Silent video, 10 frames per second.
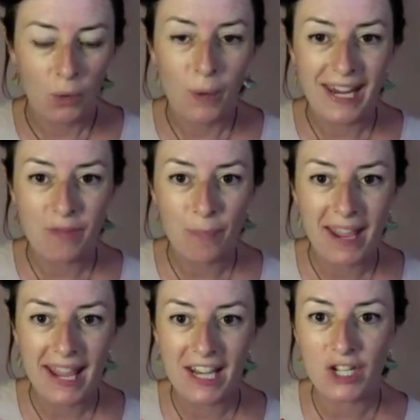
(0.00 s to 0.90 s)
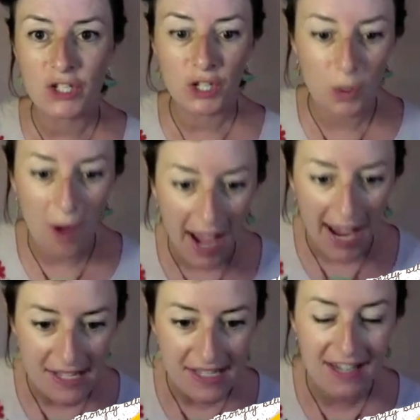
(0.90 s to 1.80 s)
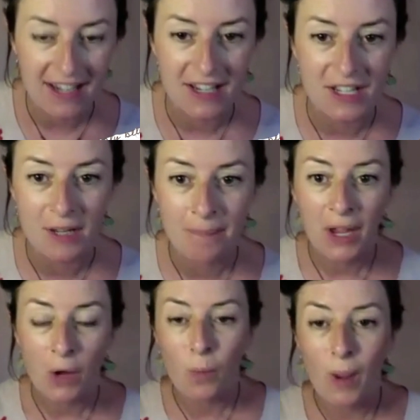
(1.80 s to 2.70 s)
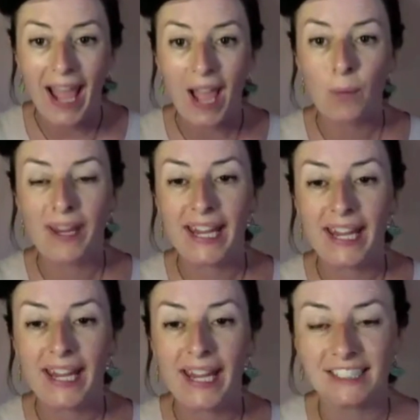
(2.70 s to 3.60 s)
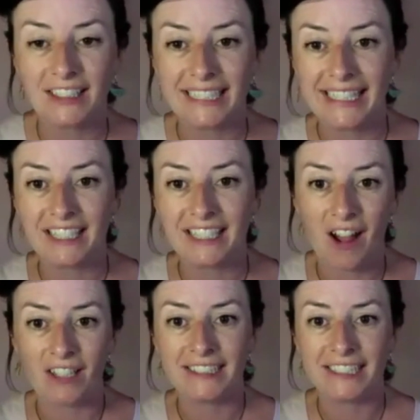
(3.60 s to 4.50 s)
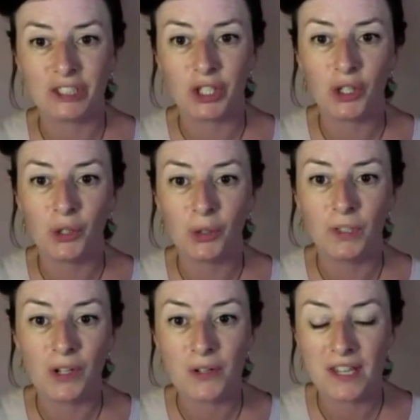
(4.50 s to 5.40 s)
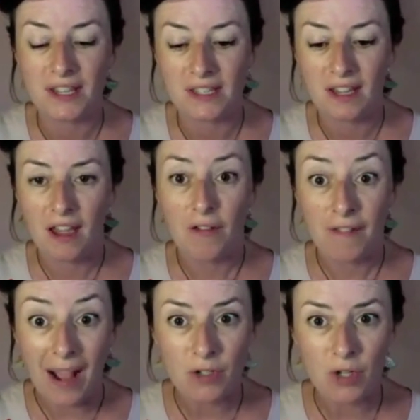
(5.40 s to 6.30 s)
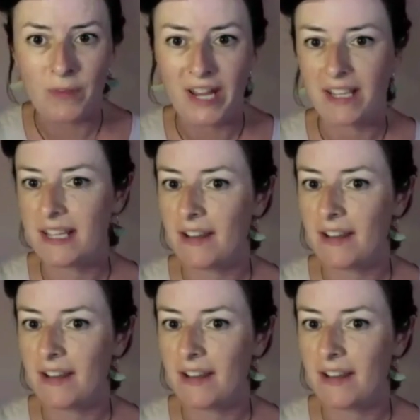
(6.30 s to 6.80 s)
We've been to Iceland, where we studied an artist who uses found objects.